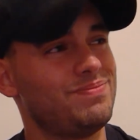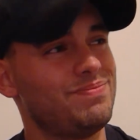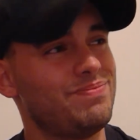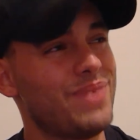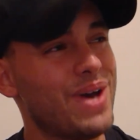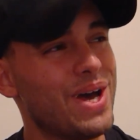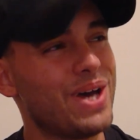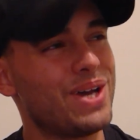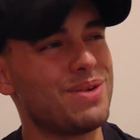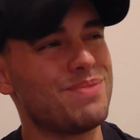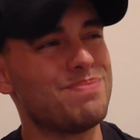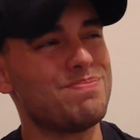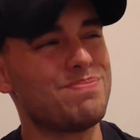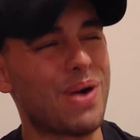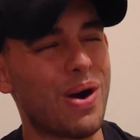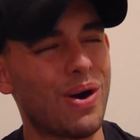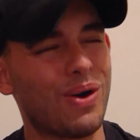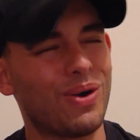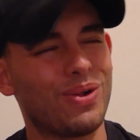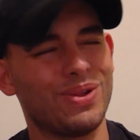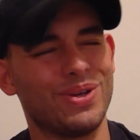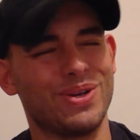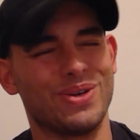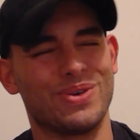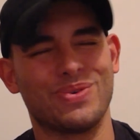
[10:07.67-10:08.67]

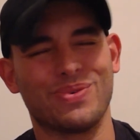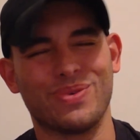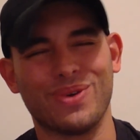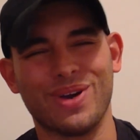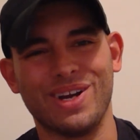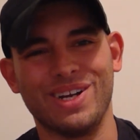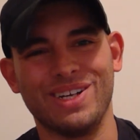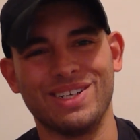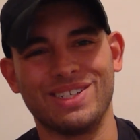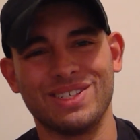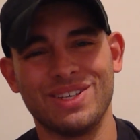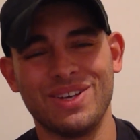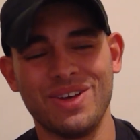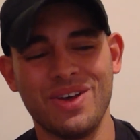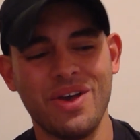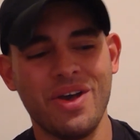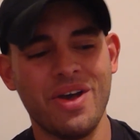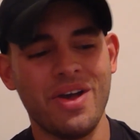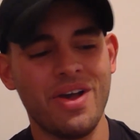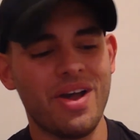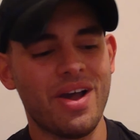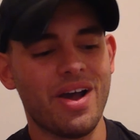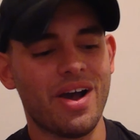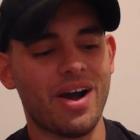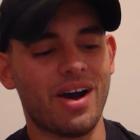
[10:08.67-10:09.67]
metabolic rate,
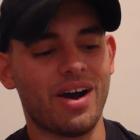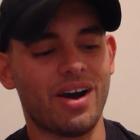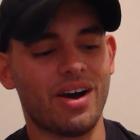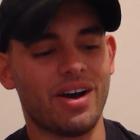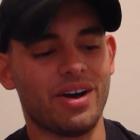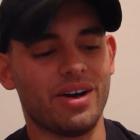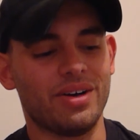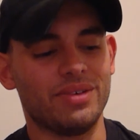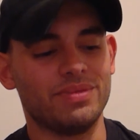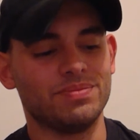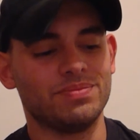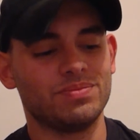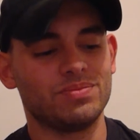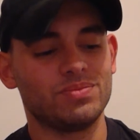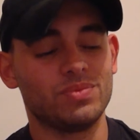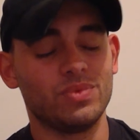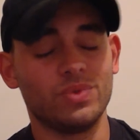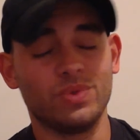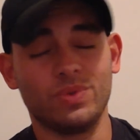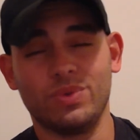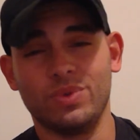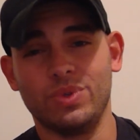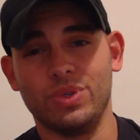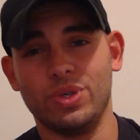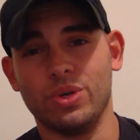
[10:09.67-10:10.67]

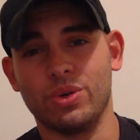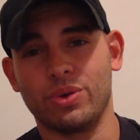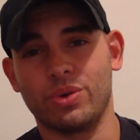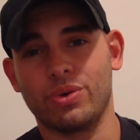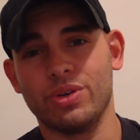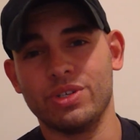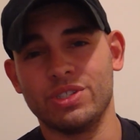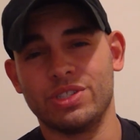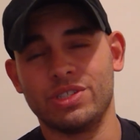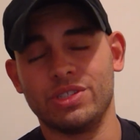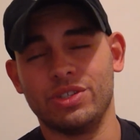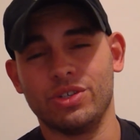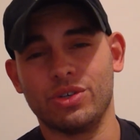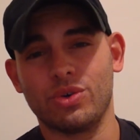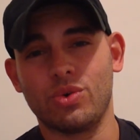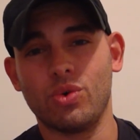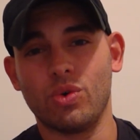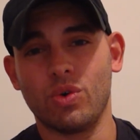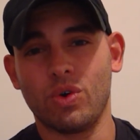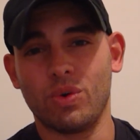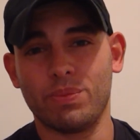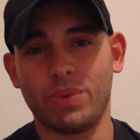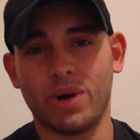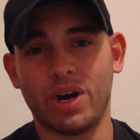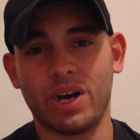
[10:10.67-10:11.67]
you're increasing your
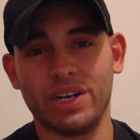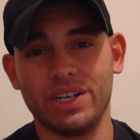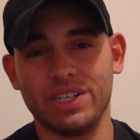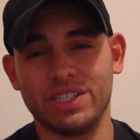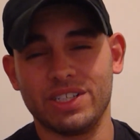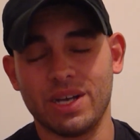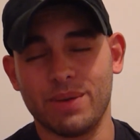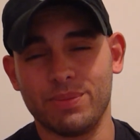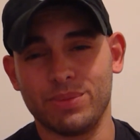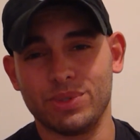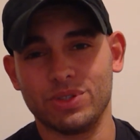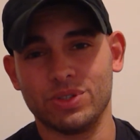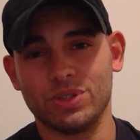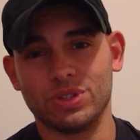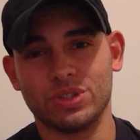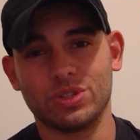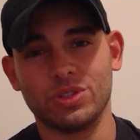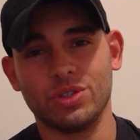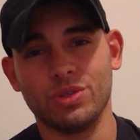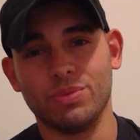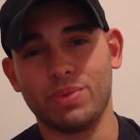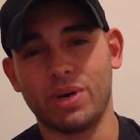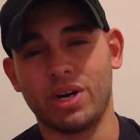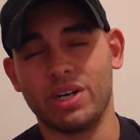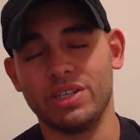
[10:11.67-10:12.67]
core body temperature, so
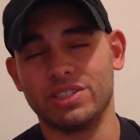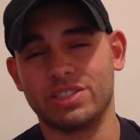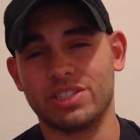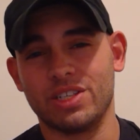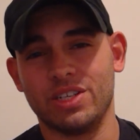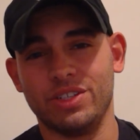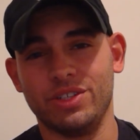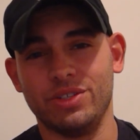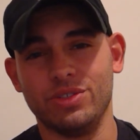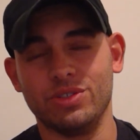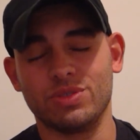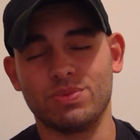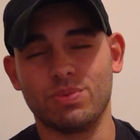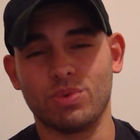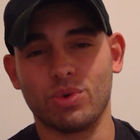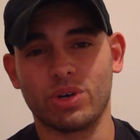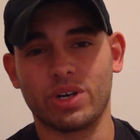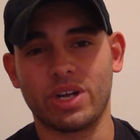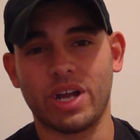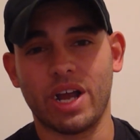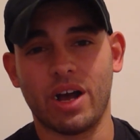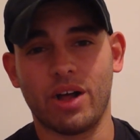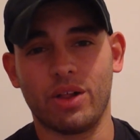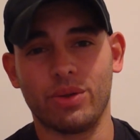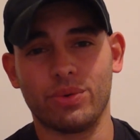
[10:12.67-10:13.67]
your body's going to use more
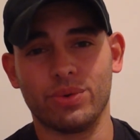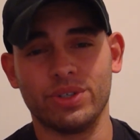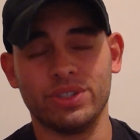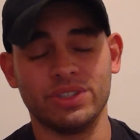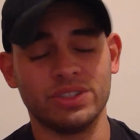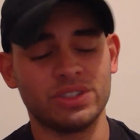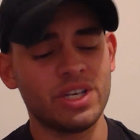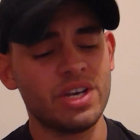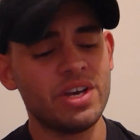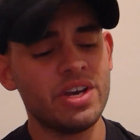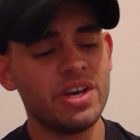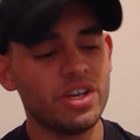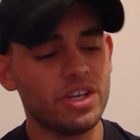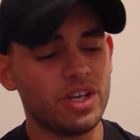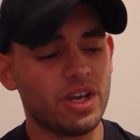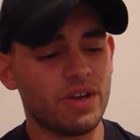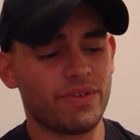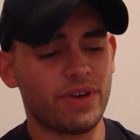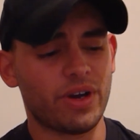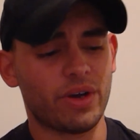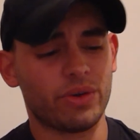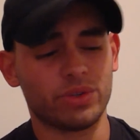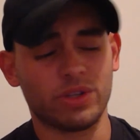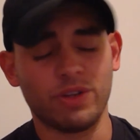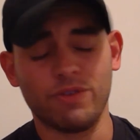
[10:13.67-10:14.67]
calories. You have
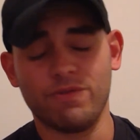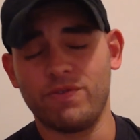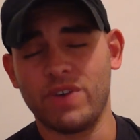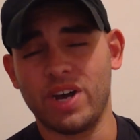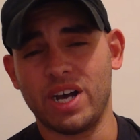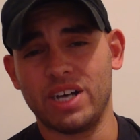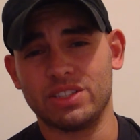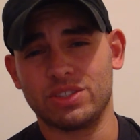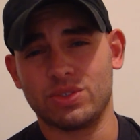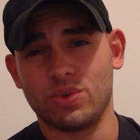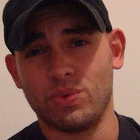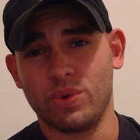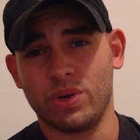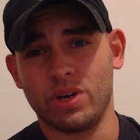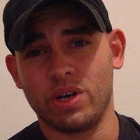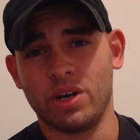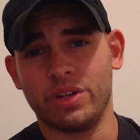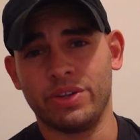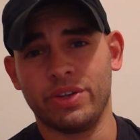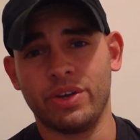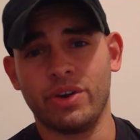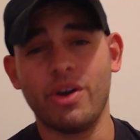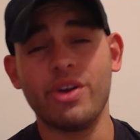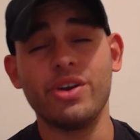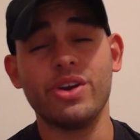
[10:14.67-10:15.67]
healthy fats going
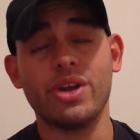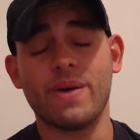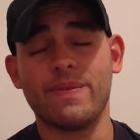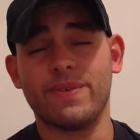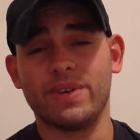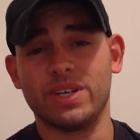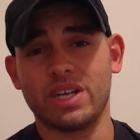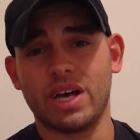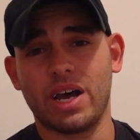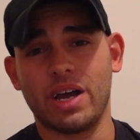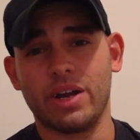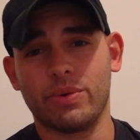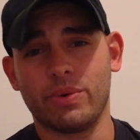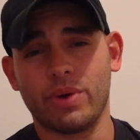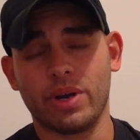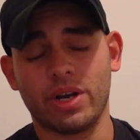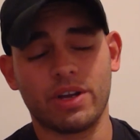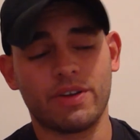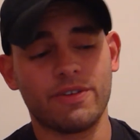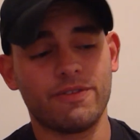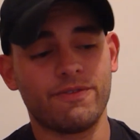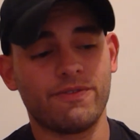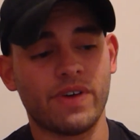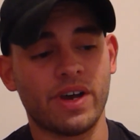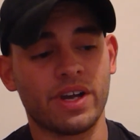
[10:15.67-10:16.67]
on there, and you have a
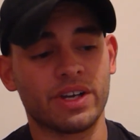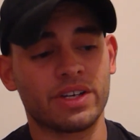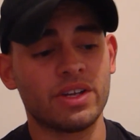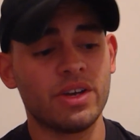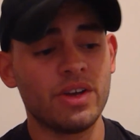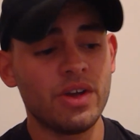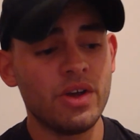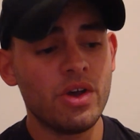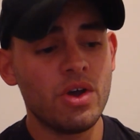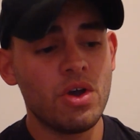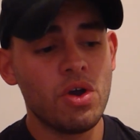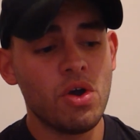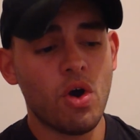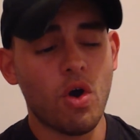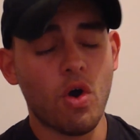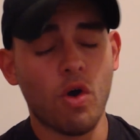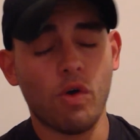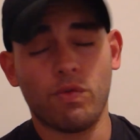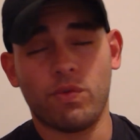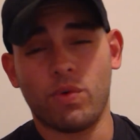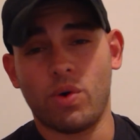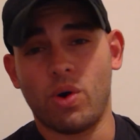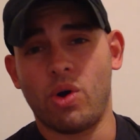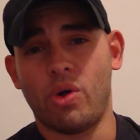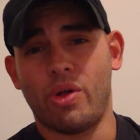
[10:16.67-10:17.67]
diuretic effect.
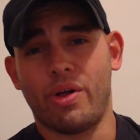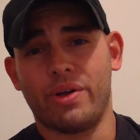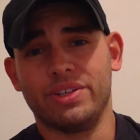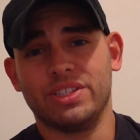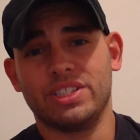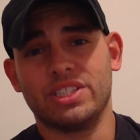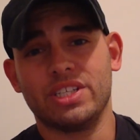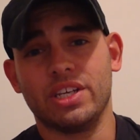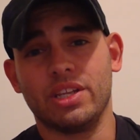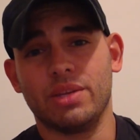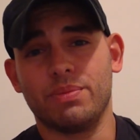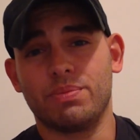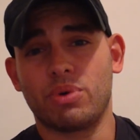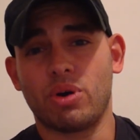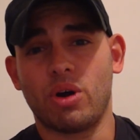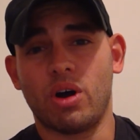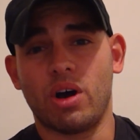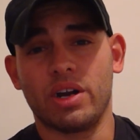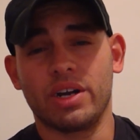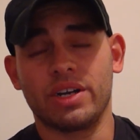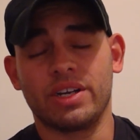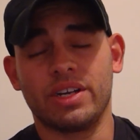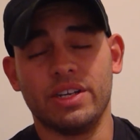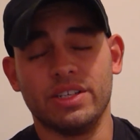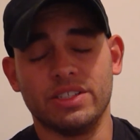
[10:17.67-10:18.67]
Overall, I'd say the
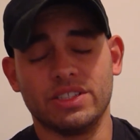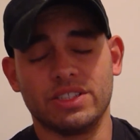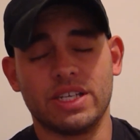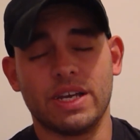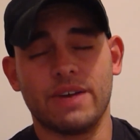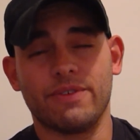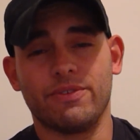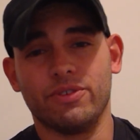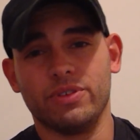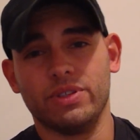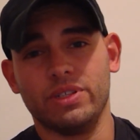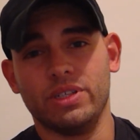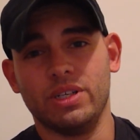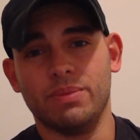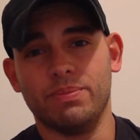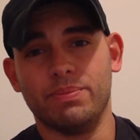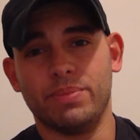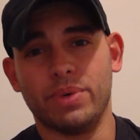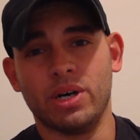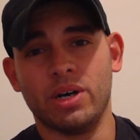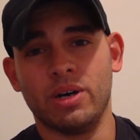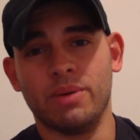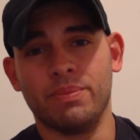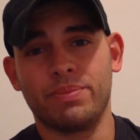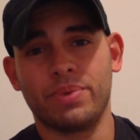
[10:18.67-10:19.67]
product is definitely a
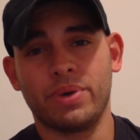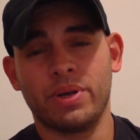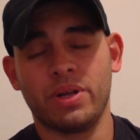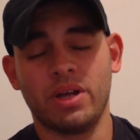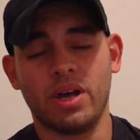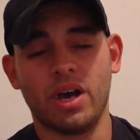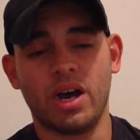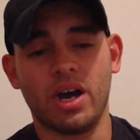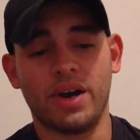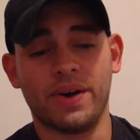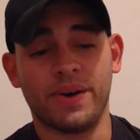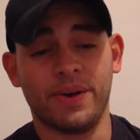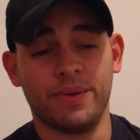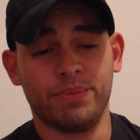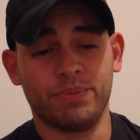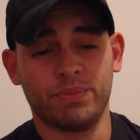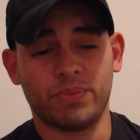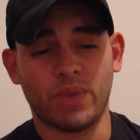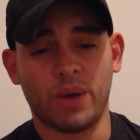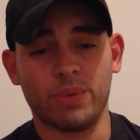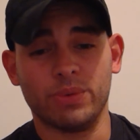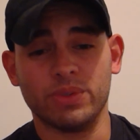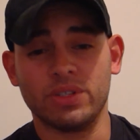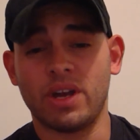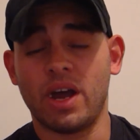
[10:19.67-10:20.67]
bump.
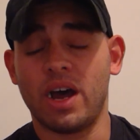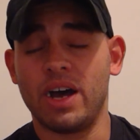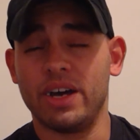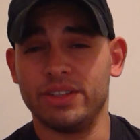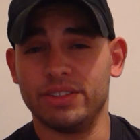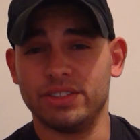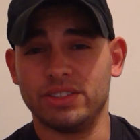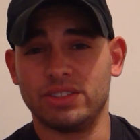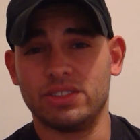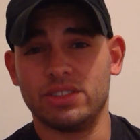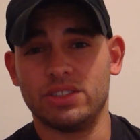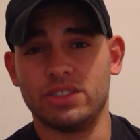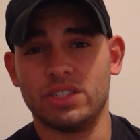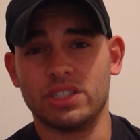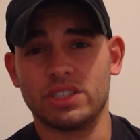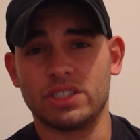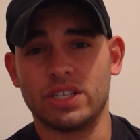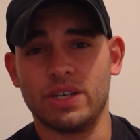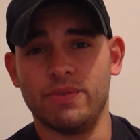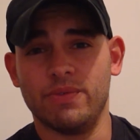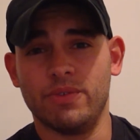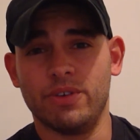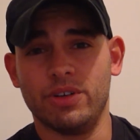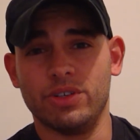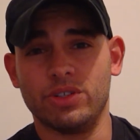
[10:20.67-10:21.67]
I would highly suggest
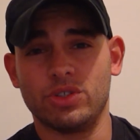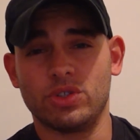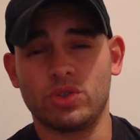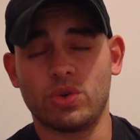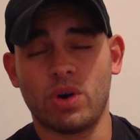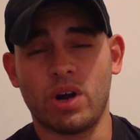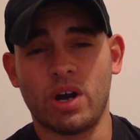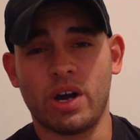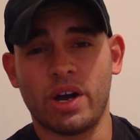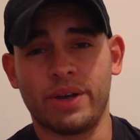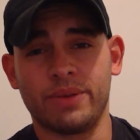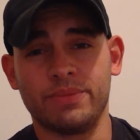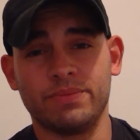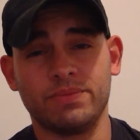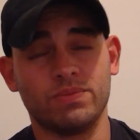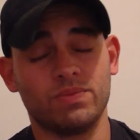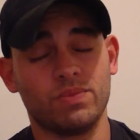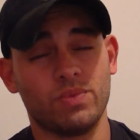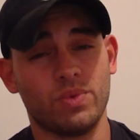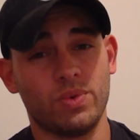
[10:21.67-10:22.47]
giving it a try.